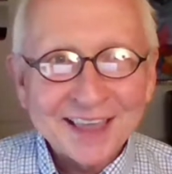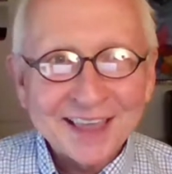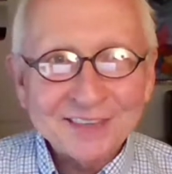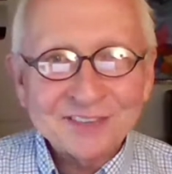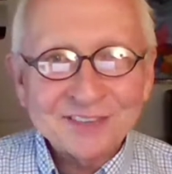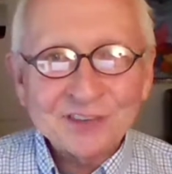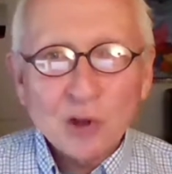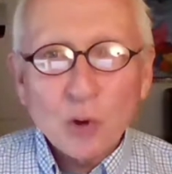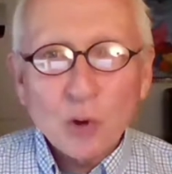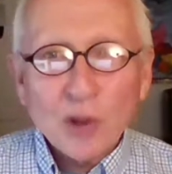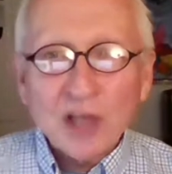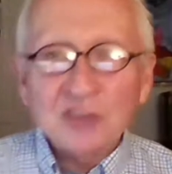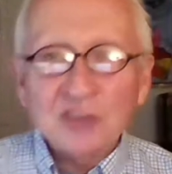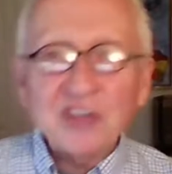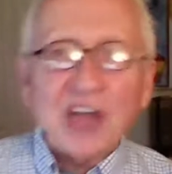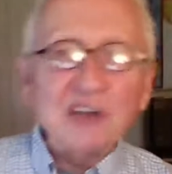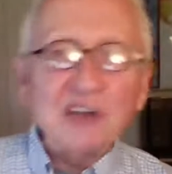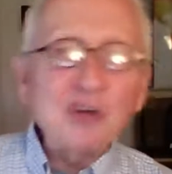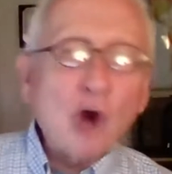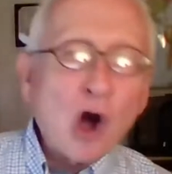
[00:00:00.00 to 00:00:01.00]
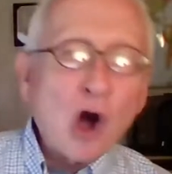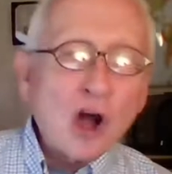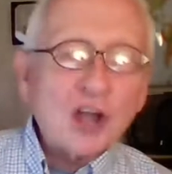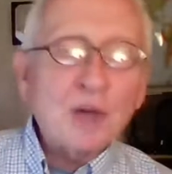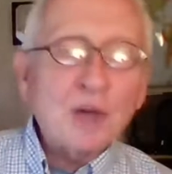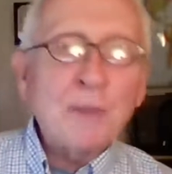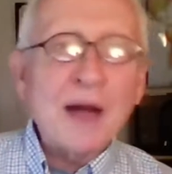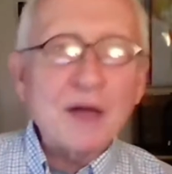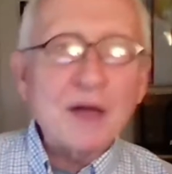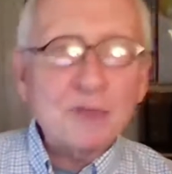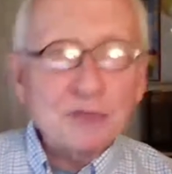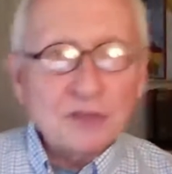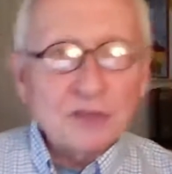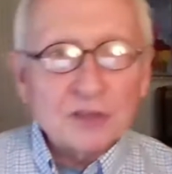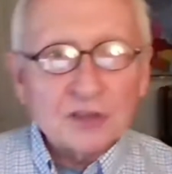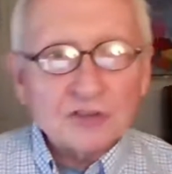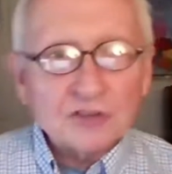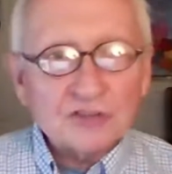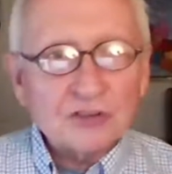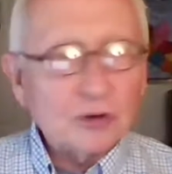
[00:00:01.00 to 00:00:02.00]
So as I talk about
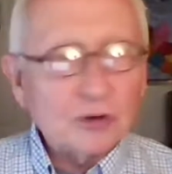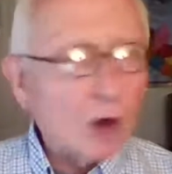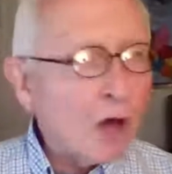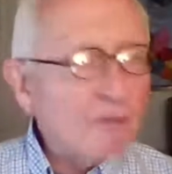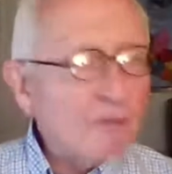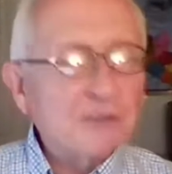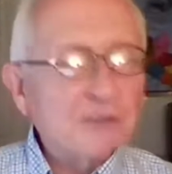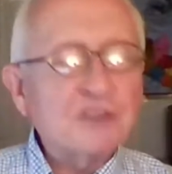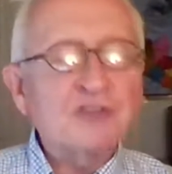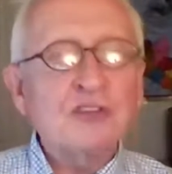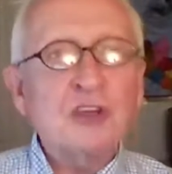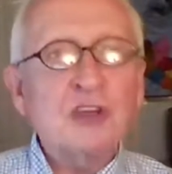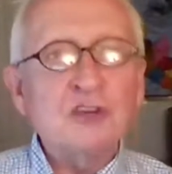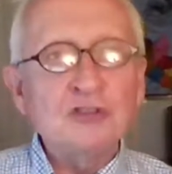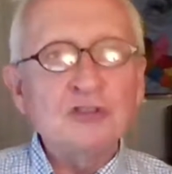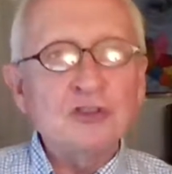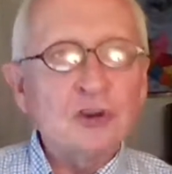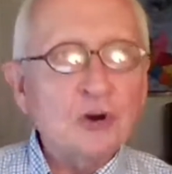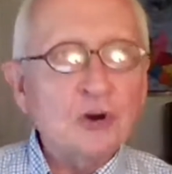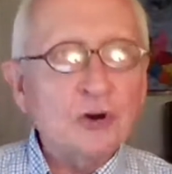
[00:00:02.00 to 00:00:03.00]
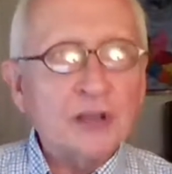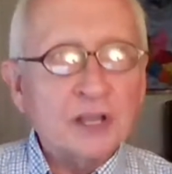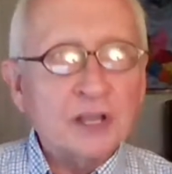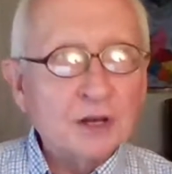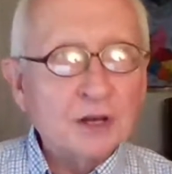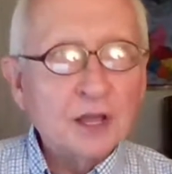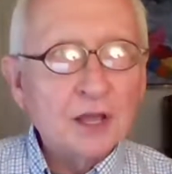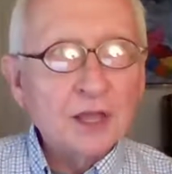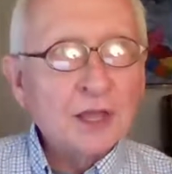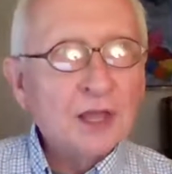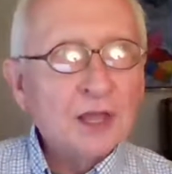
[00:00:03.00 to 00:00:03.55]
this, and all of a sudden you're in